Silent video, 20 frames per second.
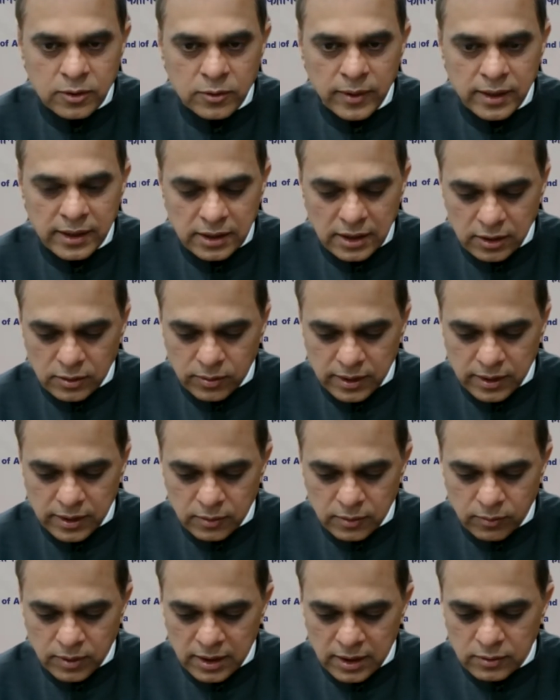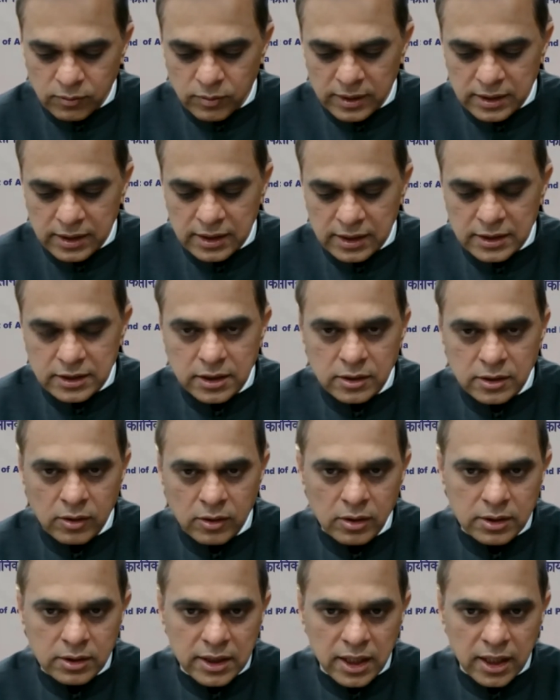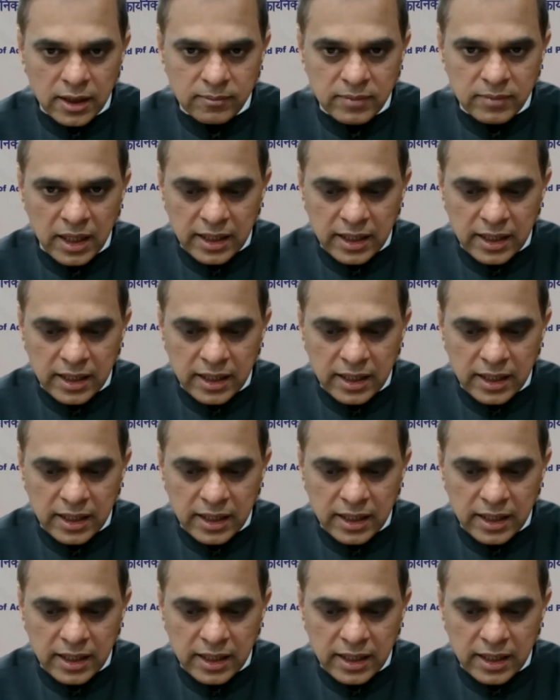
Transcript: 2021 witnessed an all-time